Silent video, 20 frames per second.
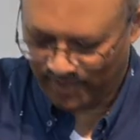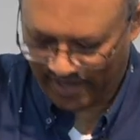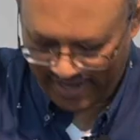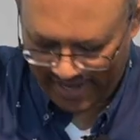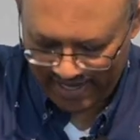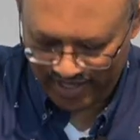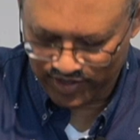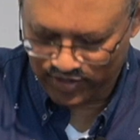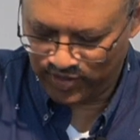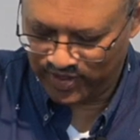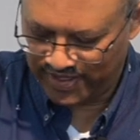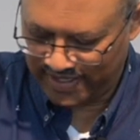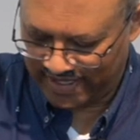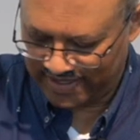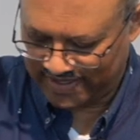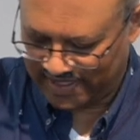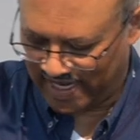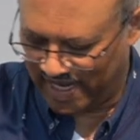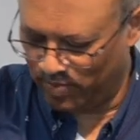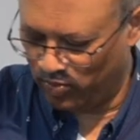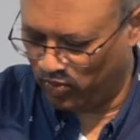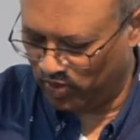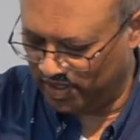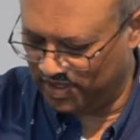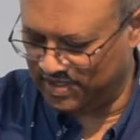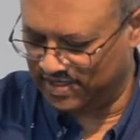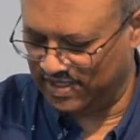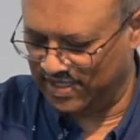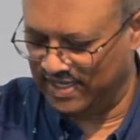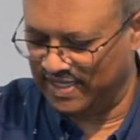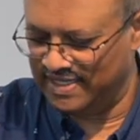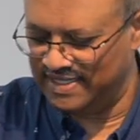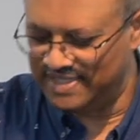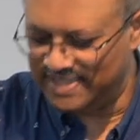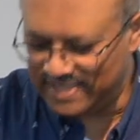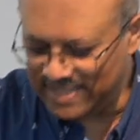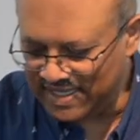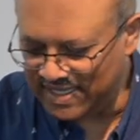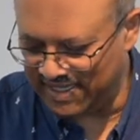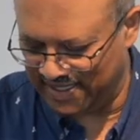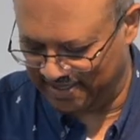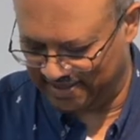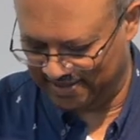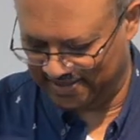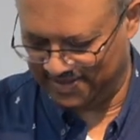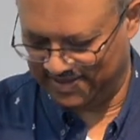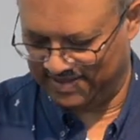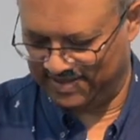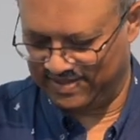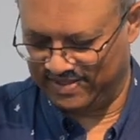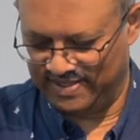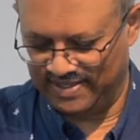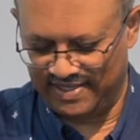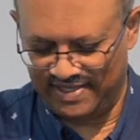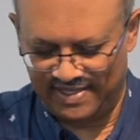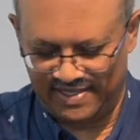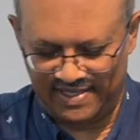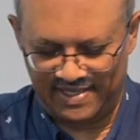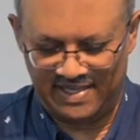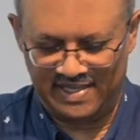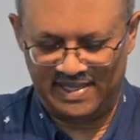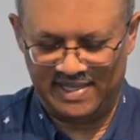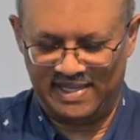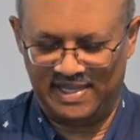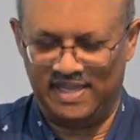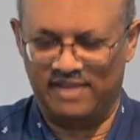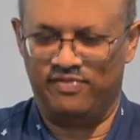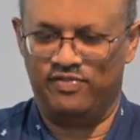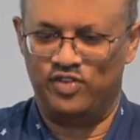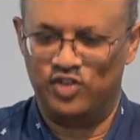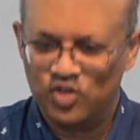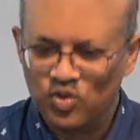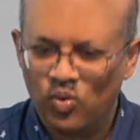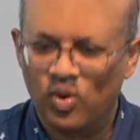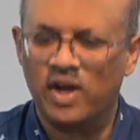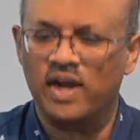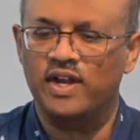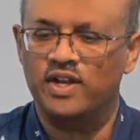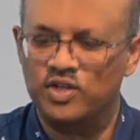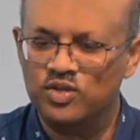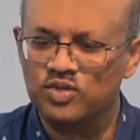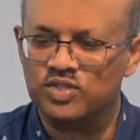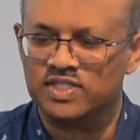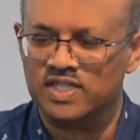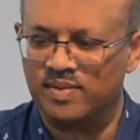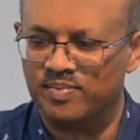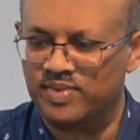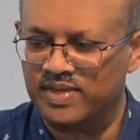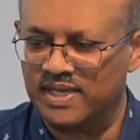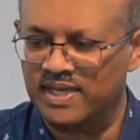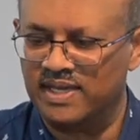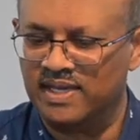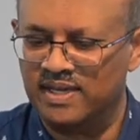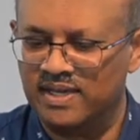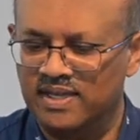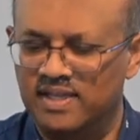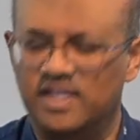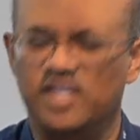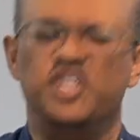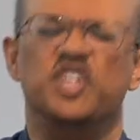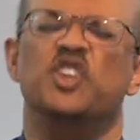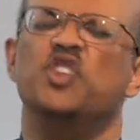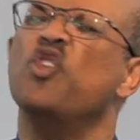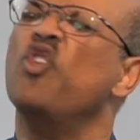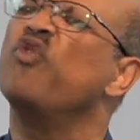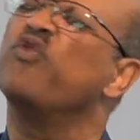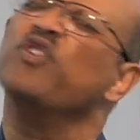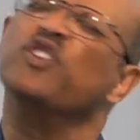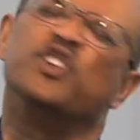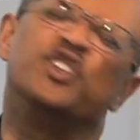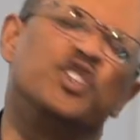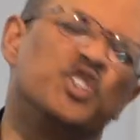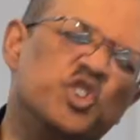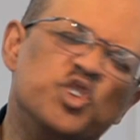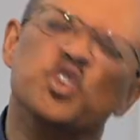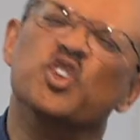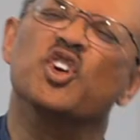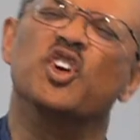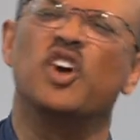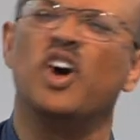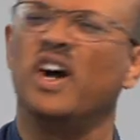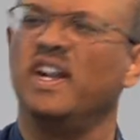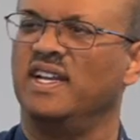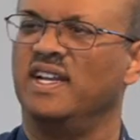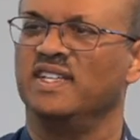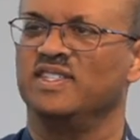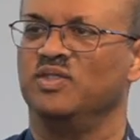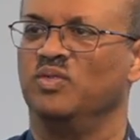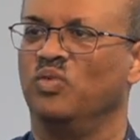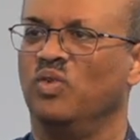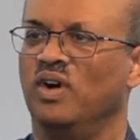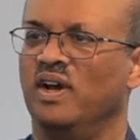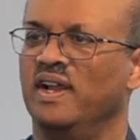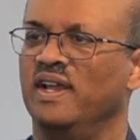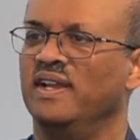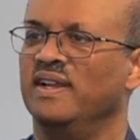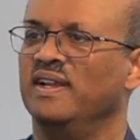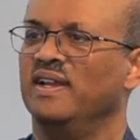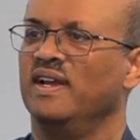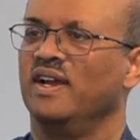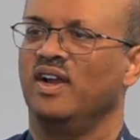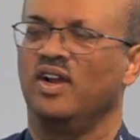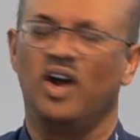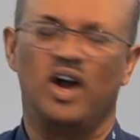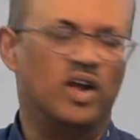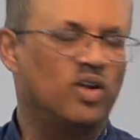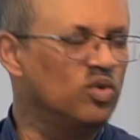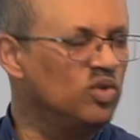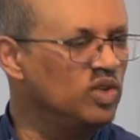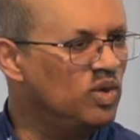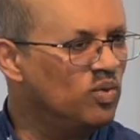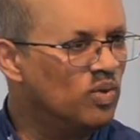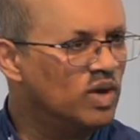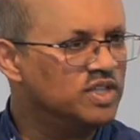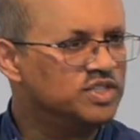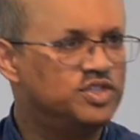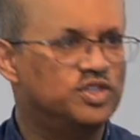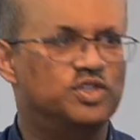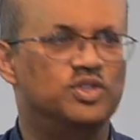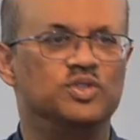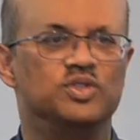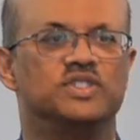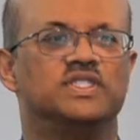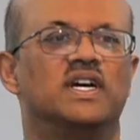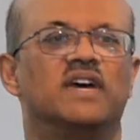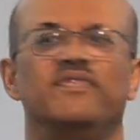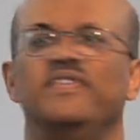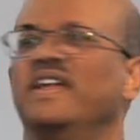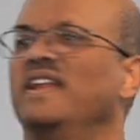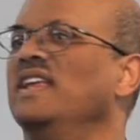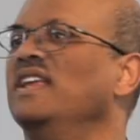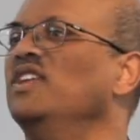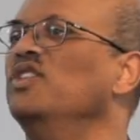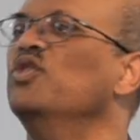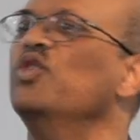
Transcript: My attitude at that time was indeed, if you want to do something, then you know for sure God doesn't want it. God only wants you to do stuff that